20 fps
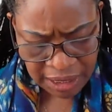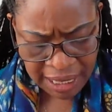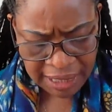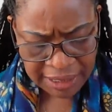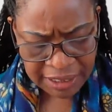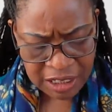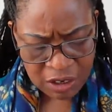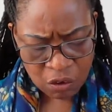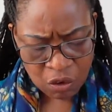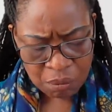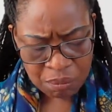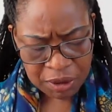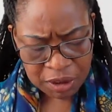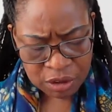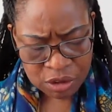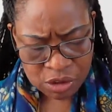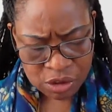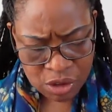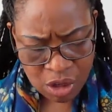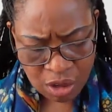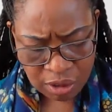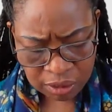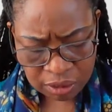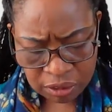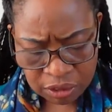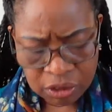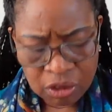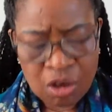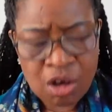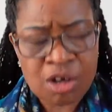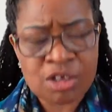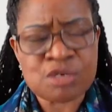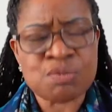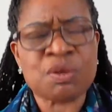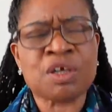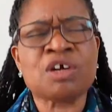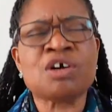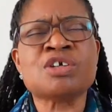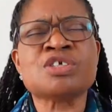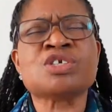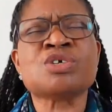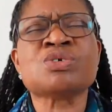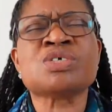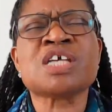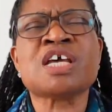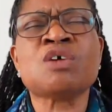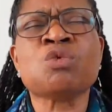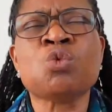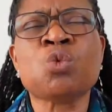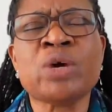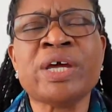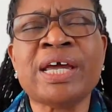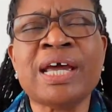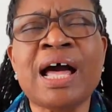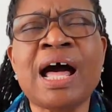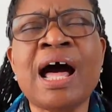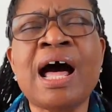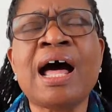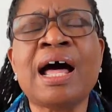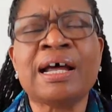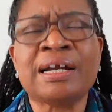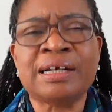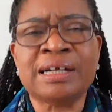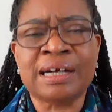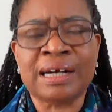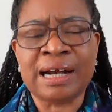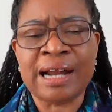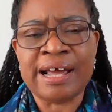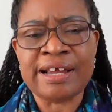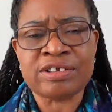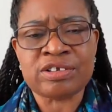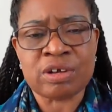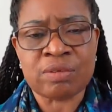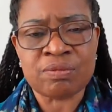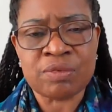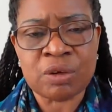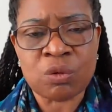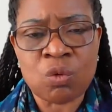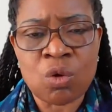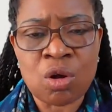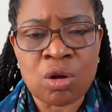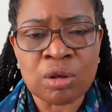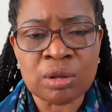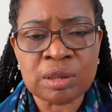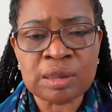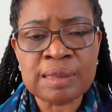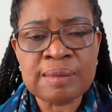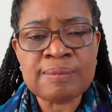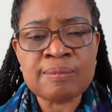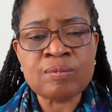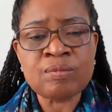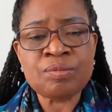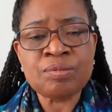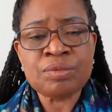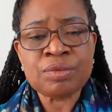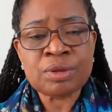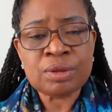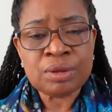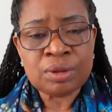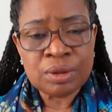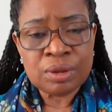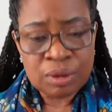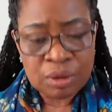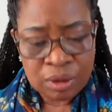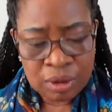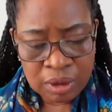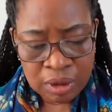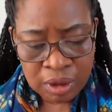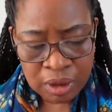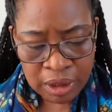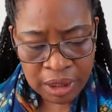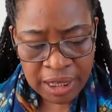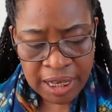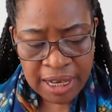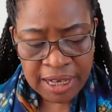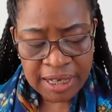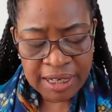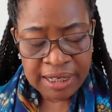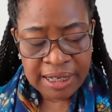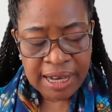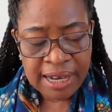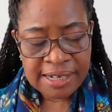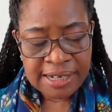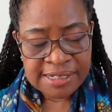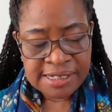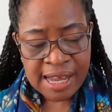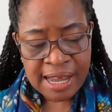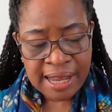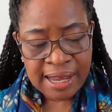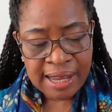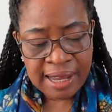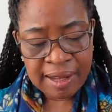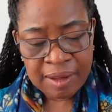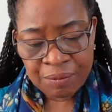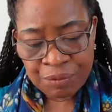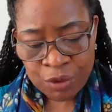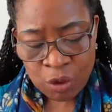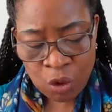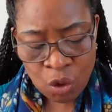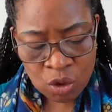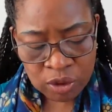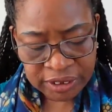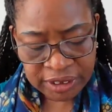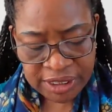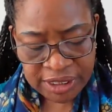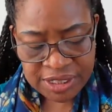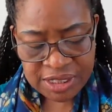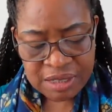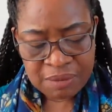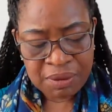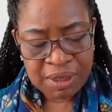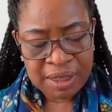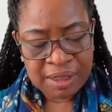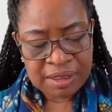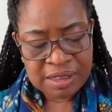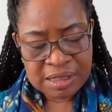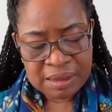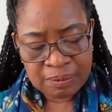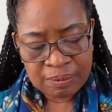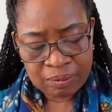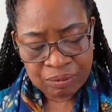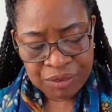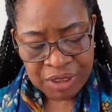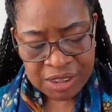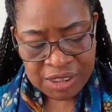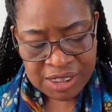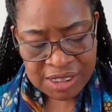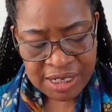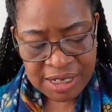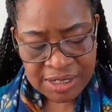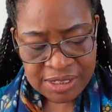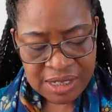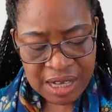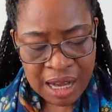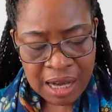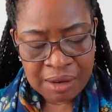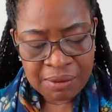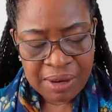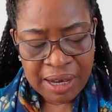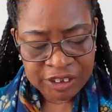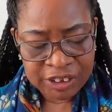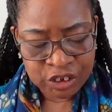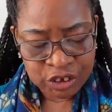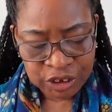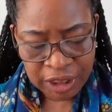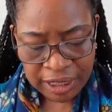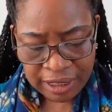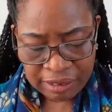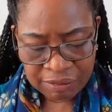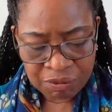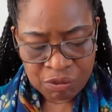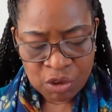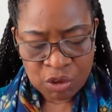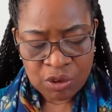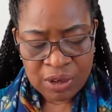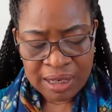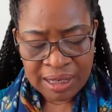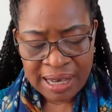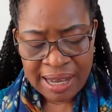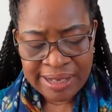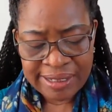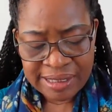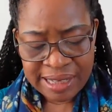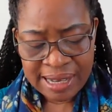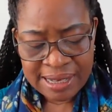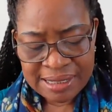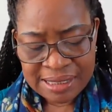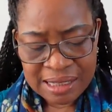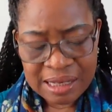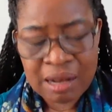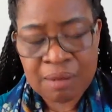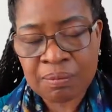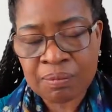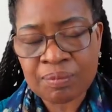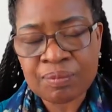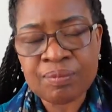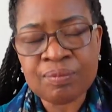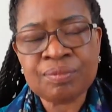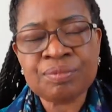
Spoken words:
And they will be drawn to us because you say we are the light of the world. Here in Isaiah, Old Testament, it says, arise, shine, for your light has come.